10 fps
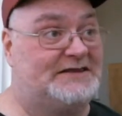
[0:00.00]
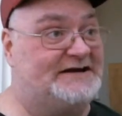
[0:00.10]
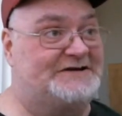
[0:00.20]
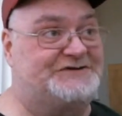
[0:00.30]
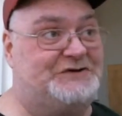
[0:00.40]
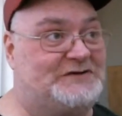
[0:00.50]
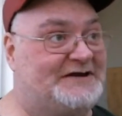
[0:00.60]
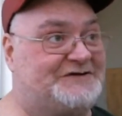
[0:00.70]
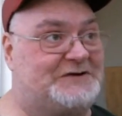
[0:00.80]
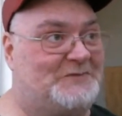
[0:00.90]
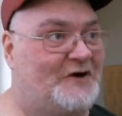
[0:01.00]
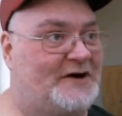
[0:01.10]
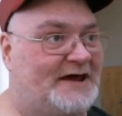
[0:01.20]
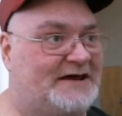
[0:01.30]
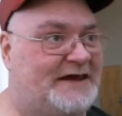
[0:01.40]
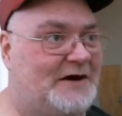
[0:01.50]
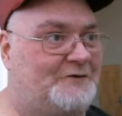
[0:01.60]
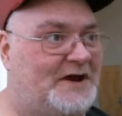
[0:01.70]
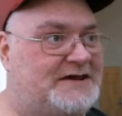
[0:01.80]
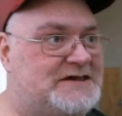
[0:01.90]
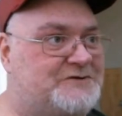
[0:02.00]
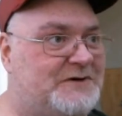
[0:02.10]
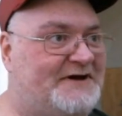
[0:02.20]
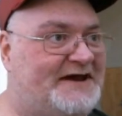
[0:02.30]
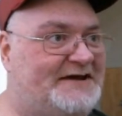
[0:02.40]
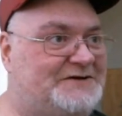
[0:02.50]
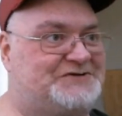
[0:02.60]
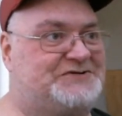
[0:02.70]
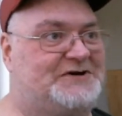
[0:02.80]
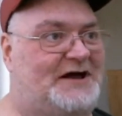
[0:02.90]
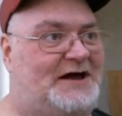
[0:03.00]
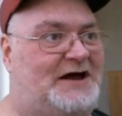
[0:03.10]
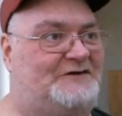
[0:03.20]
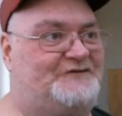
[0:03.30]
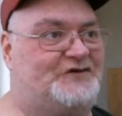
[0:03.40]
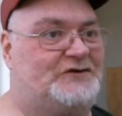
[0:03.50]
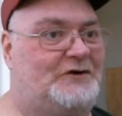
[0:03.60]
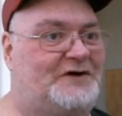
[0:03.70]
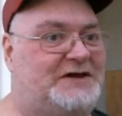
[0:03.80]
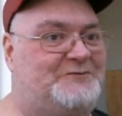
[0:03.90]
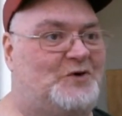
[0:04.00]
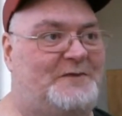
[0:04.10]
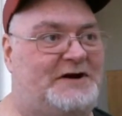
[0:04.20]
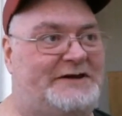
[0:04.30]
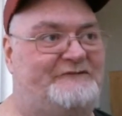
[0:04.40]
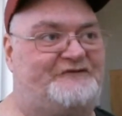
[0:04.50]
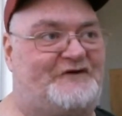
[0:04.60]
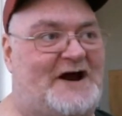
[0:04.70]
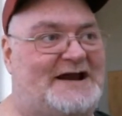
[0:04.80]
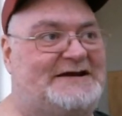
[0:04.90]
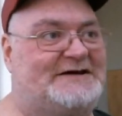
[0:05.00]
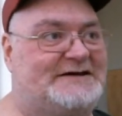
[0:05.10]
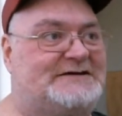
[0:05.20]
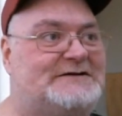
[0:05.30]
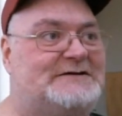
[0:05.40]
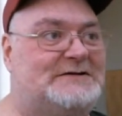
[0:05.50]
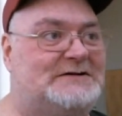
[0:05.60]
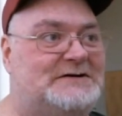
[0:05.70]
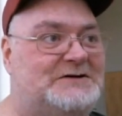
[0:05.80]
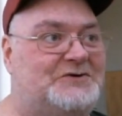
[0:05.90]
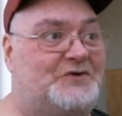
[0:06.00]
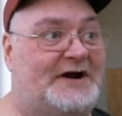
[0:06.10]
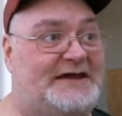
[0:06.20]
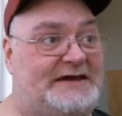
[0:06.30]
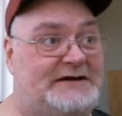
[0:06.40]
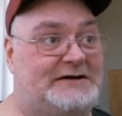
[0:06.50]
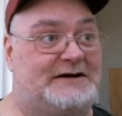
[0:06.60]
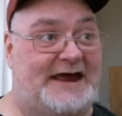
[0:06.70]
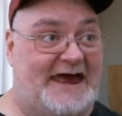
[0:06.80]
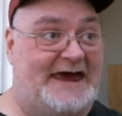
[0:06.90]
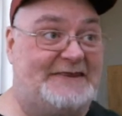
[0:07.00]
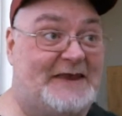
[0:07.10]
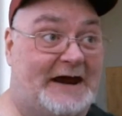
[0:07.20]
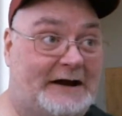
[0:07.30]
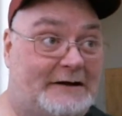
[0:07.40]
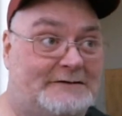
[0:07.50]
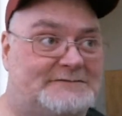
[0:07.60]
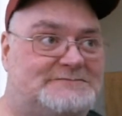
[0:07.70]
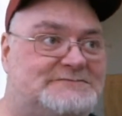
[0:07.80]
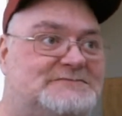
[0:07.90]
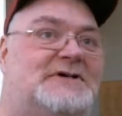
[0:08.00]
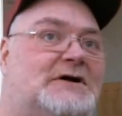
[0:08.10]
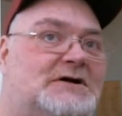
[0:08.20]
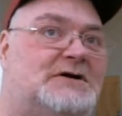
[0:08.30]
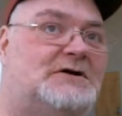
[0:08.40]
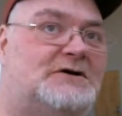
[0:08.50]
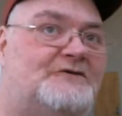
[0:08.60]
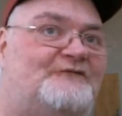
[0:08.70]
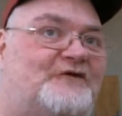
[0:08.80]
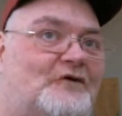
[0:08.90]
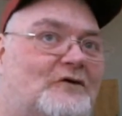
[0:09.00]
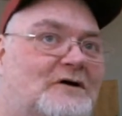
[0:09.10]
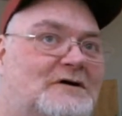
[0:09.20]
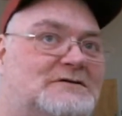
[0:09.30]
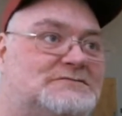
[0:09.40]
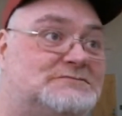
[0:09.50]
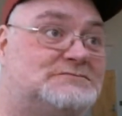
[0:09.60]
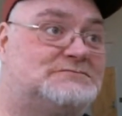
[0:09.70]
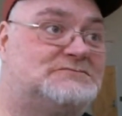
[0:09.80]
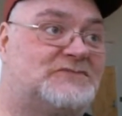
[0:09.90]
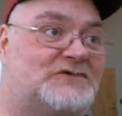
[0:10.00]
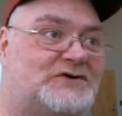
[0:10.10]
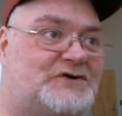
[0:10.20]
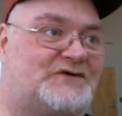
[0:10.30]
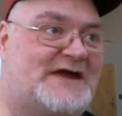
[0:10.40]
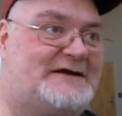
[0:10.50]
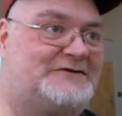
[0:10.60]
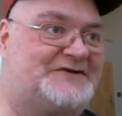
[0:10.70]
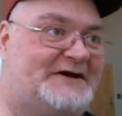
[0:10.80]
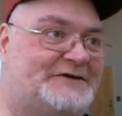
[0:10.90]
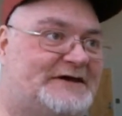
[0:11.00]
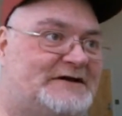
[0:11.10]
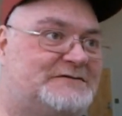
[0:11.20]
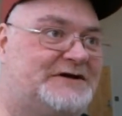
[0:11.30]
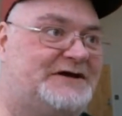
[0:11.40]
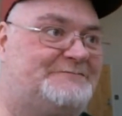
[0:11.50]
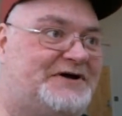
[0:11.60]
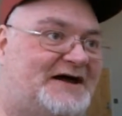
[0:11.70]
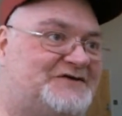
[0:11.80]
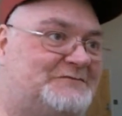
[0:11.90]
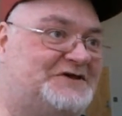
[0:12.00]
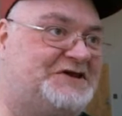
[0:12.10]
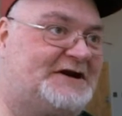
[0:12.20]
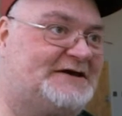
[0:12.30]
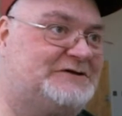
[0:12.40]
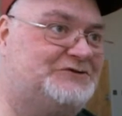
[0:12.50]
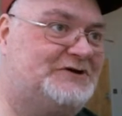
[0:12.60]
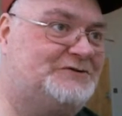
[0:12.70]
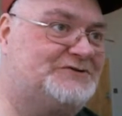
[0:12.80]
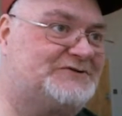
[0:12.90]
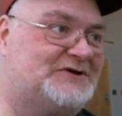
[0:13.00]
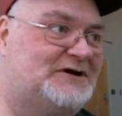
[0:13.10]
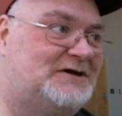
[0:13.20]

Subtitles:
the next two nights, tomorrow night in the Outright Geekery page for OK Boomer, and Friday night right here and there for Creators Outlet, and possibly tonight. Who knows?